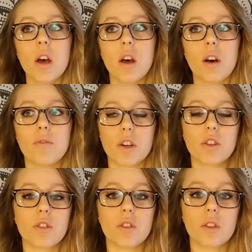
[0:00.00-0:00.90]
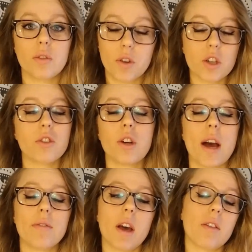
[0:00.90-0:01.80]
the first
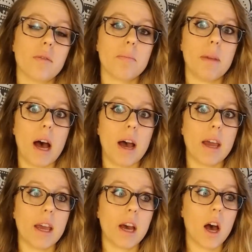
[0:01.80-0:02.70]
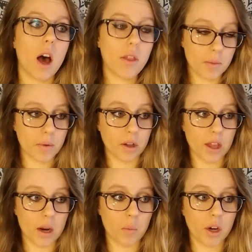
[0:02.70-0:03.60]
draft of my other book
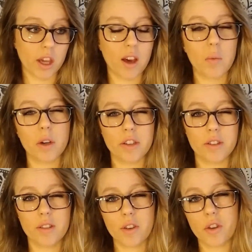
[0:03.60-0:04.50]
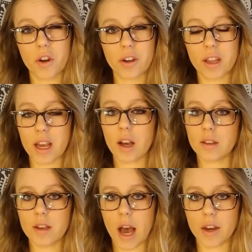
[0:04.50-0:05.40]
that I'm working on, which is still currently
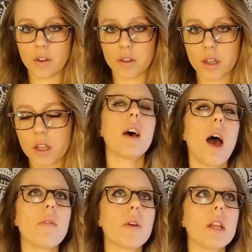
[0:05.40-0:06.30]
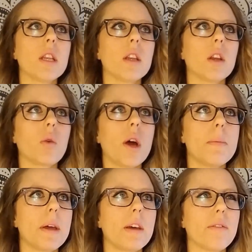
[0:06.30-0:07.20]
untitled. I've written quite a
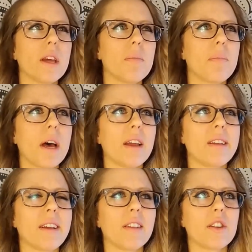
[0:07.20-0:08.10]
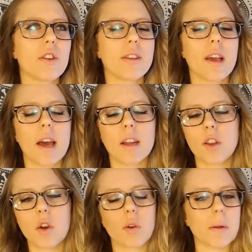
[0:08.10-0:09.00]
bit of it, but it's just kind of
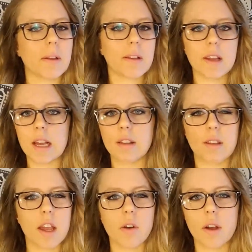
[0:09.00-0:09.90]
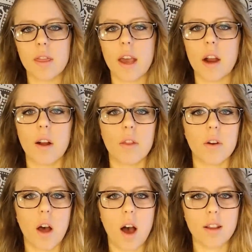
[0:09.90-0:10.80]
little scenes here and there. They're
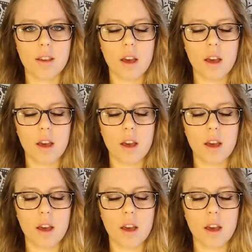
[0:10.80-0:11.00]
not